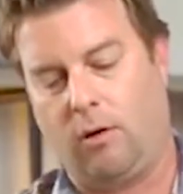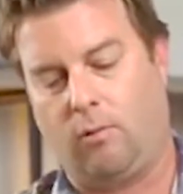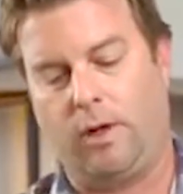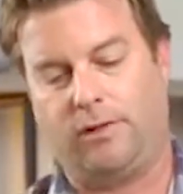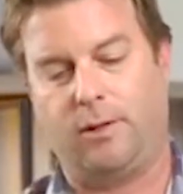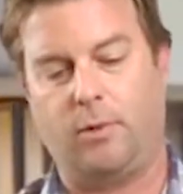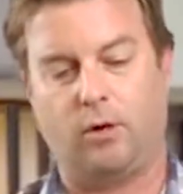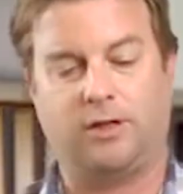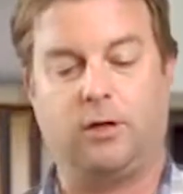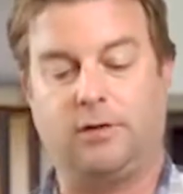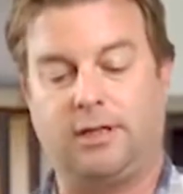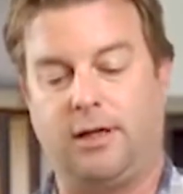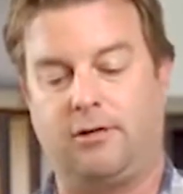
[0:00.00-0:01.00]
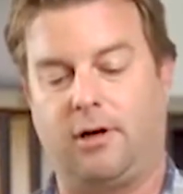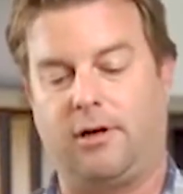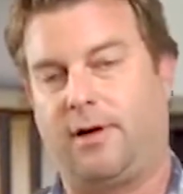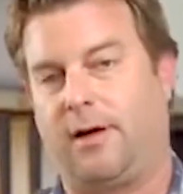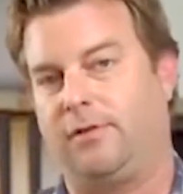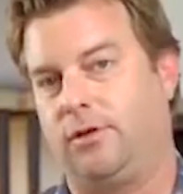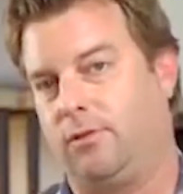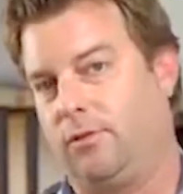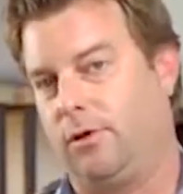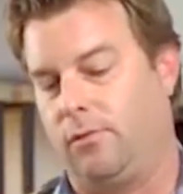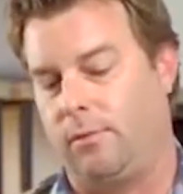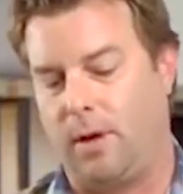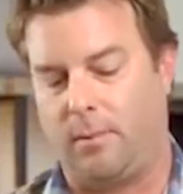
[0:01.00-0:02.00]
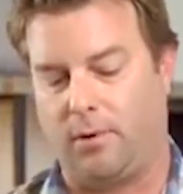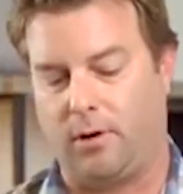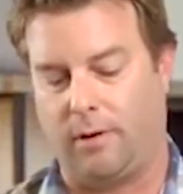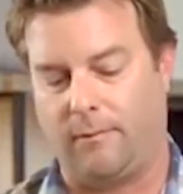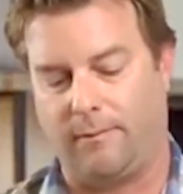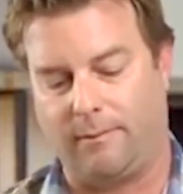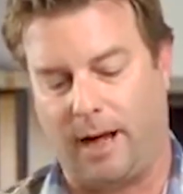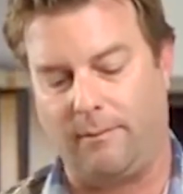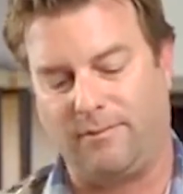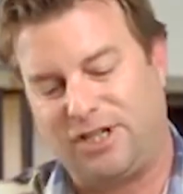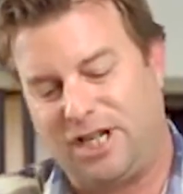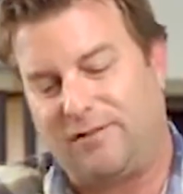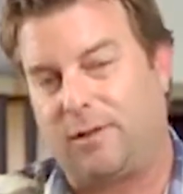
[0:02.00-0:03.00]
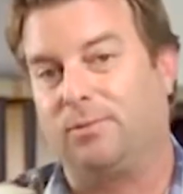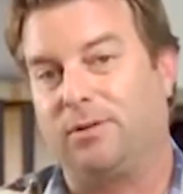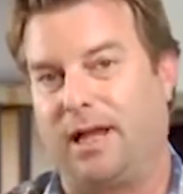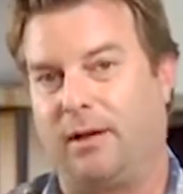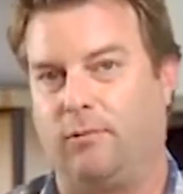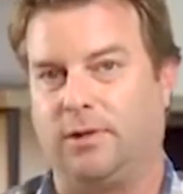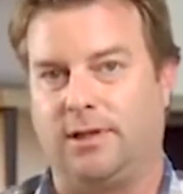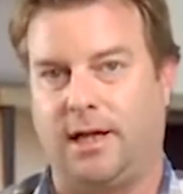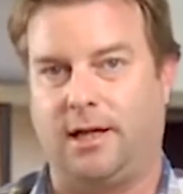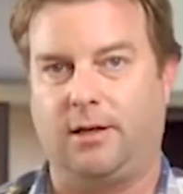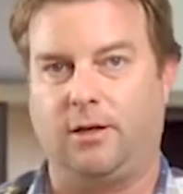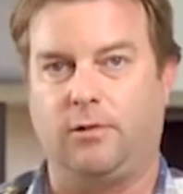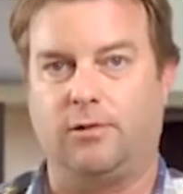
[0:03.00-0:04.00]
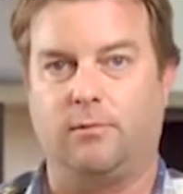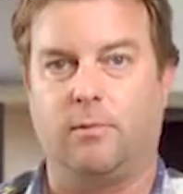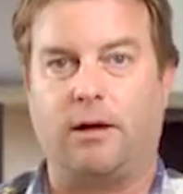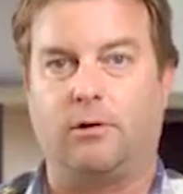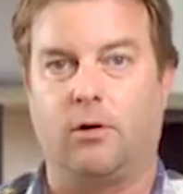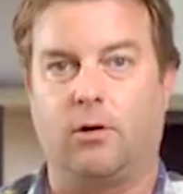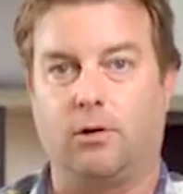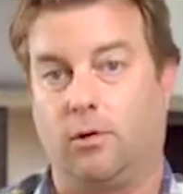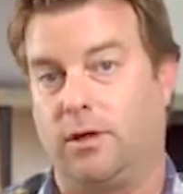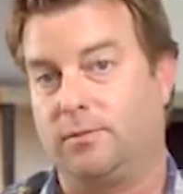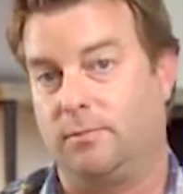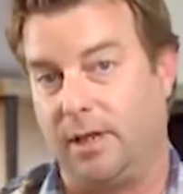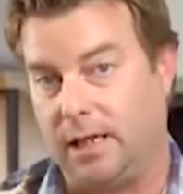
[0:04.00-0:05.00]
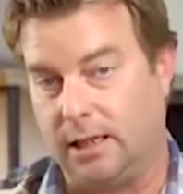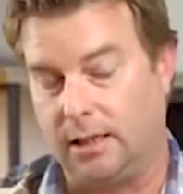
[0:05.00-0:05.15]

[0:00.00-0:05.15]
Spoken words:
with the Bose QC35-2, you remember my chief complaint was that it used micro USB.